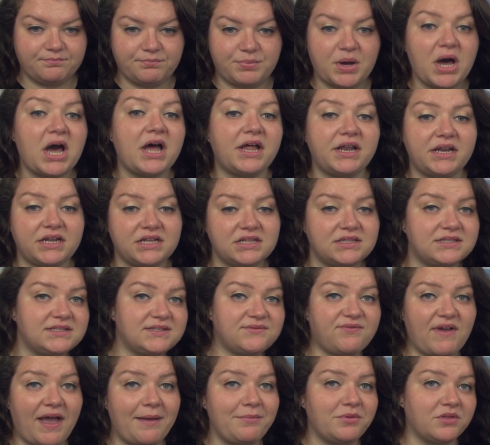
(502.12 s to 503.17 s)
but
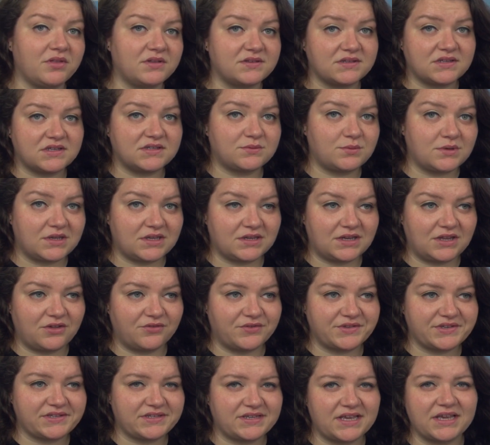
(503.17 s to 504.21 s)
it's fabulous because we can
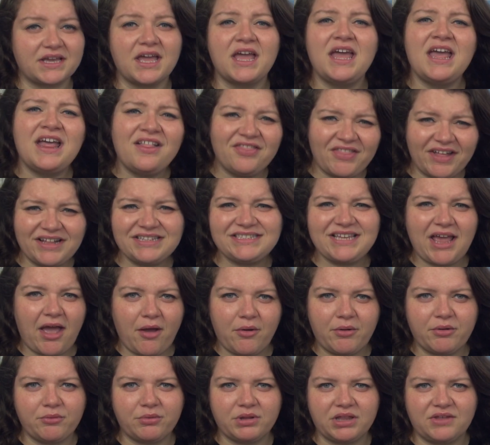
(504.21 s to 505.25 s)
heal the sick. That's
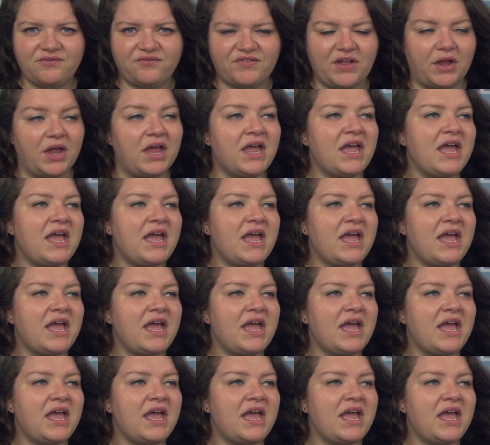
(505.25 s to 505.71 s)
how it really felt.